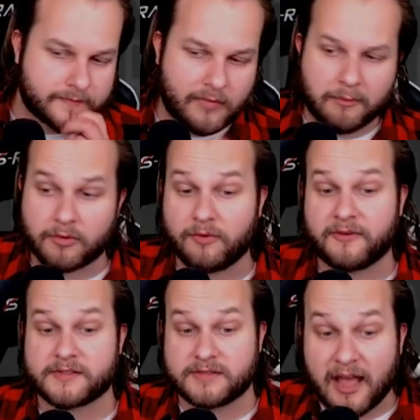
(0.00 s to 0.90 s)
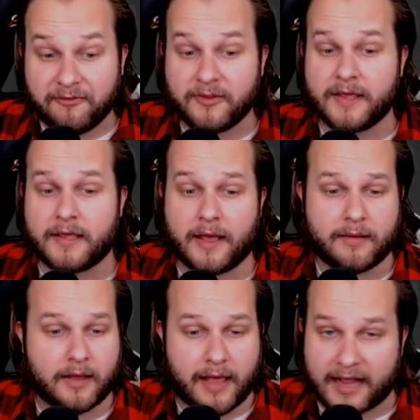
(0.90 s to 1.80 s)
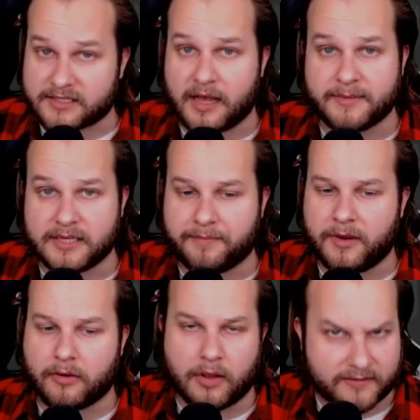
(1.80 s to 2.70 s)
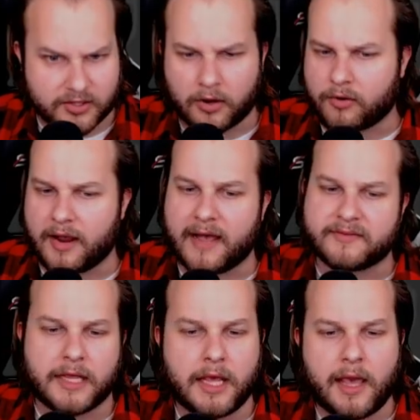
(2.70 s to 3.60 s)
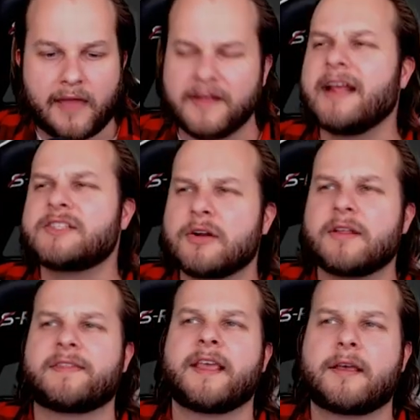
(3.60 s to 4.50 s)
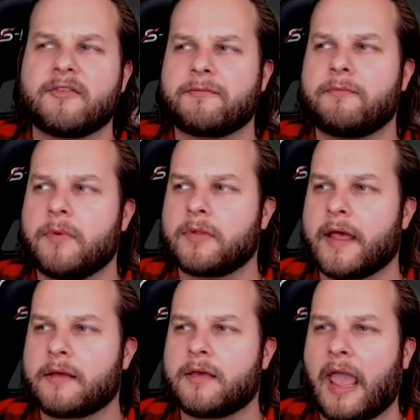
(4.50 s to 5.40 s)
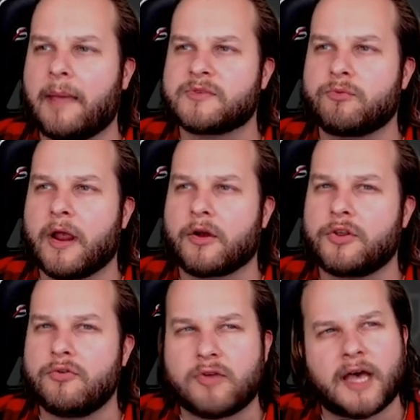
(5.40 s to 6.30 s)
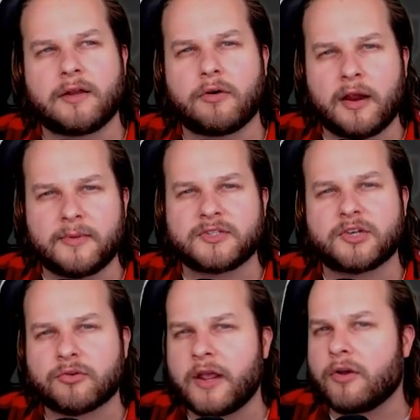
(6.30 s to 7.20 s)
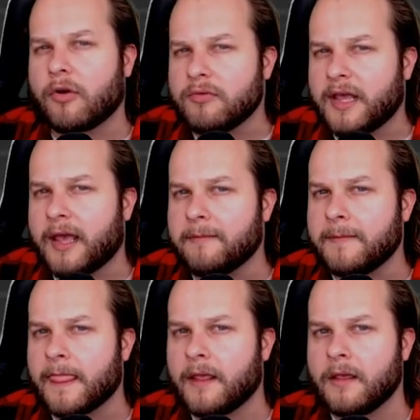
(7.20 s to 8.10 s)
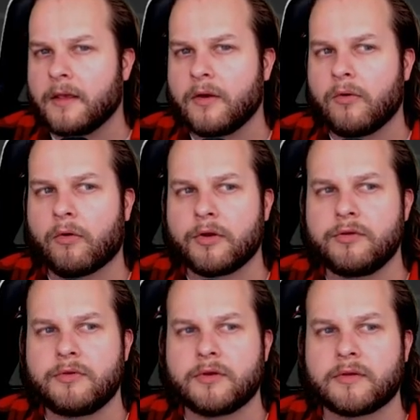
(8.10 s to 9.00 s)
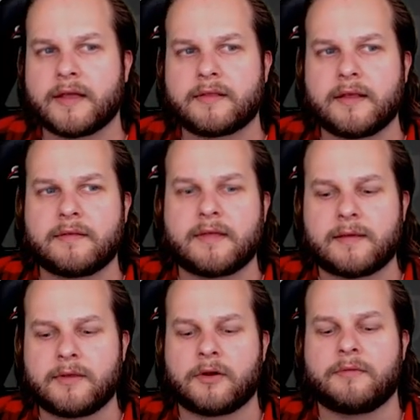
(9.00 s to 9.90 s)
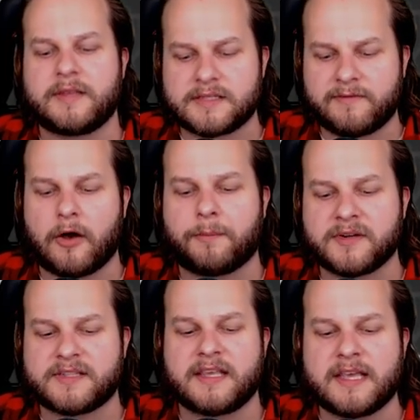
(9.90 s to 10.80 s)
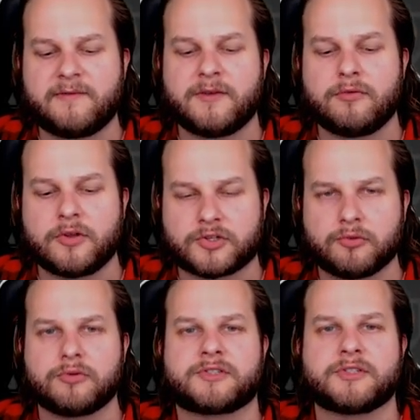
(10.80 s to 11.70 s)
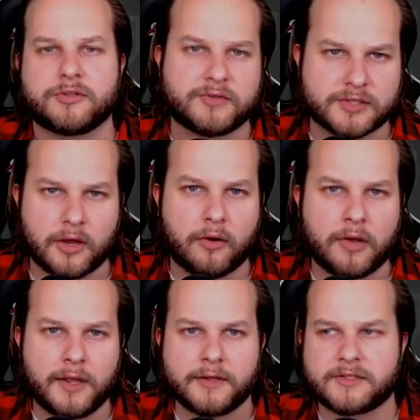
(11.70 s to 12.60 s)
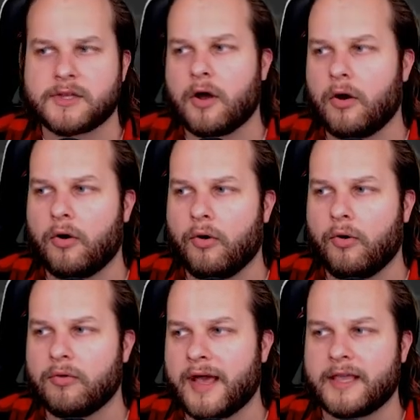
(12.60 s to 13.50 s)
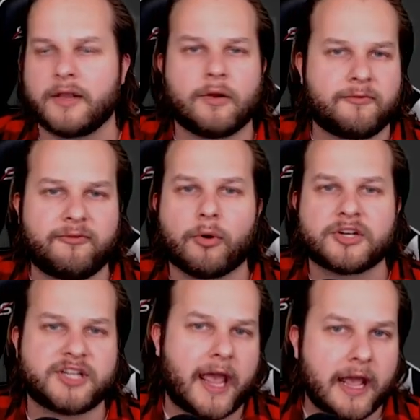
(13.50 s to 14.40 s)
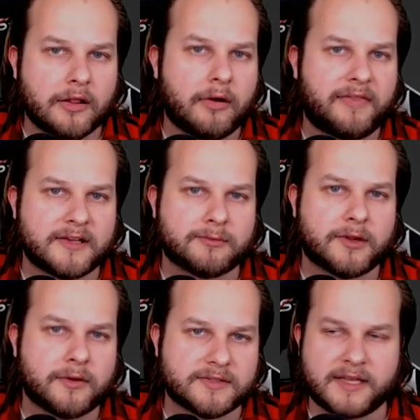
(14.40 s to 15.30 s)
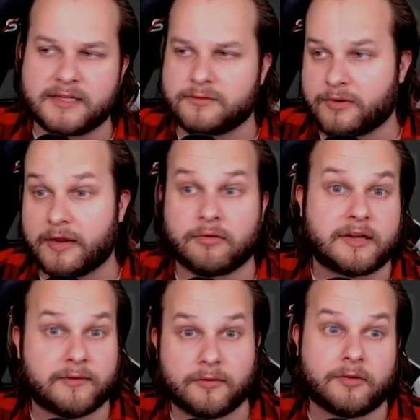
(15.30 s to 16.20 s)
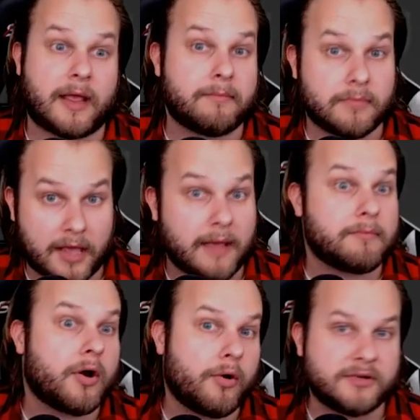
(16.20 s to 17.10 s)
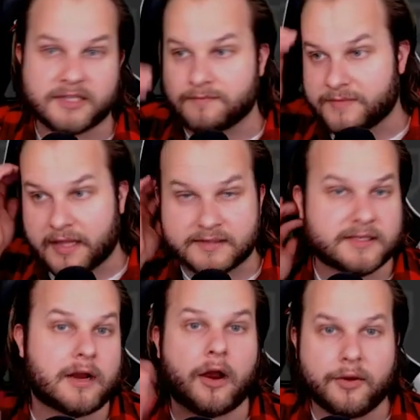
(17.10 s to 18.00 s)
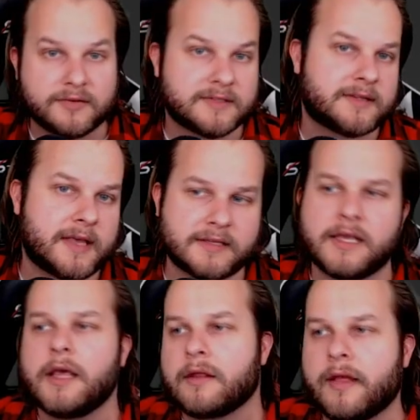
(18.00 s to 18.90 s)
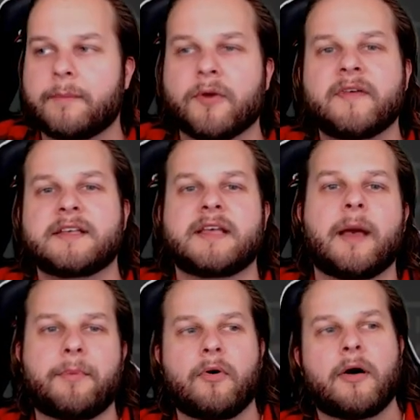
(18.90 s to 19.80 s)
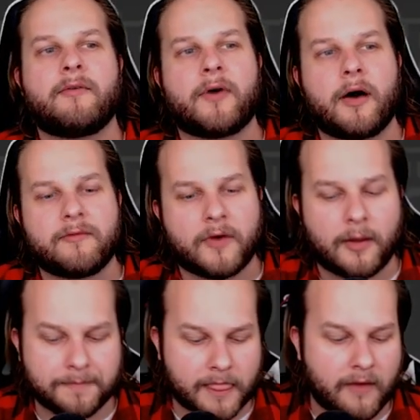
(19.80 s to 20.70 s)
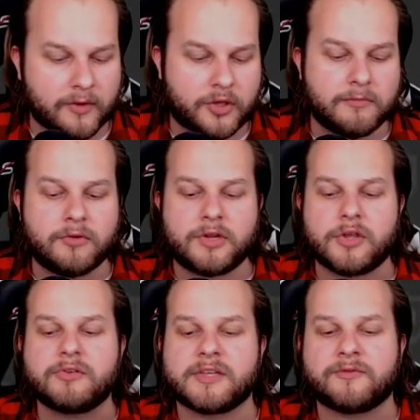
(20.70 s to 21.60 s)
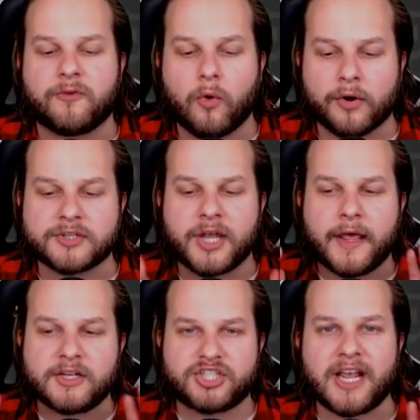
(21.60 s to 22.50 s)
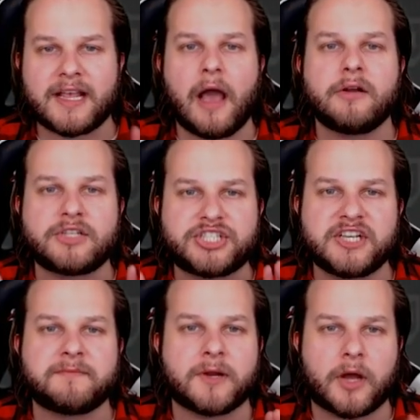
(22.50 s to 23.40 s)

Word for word: be real fun. So definitely, yeah, uh, XCOM is up there along with StarCraft. And then I started to think of like games where you kind of are able to create your own game or you you're like the, the you know these developers they give you the tools to do so so like you know forge and halo i think is one of those things was great create different game game modes and, and scenarios and things like perfect example of of um of a community using forge check out achievement